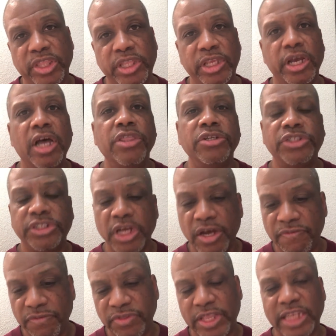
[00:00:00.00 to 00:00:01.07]
The other
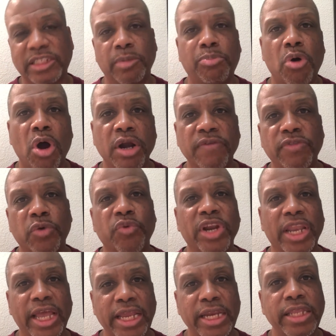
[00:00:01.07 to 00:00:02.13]
stuff, that's a part of the
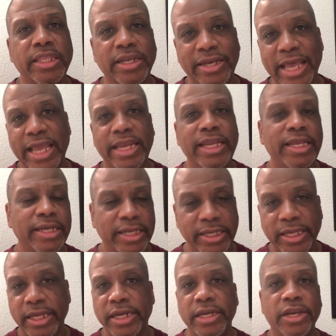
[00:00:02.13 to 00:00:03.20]
relating, the dating,
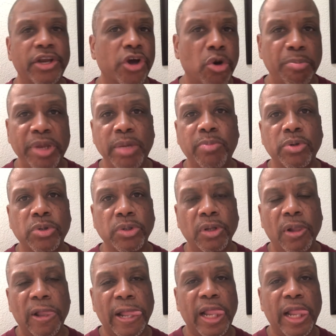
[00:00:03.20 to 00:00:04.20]
and getting to know people.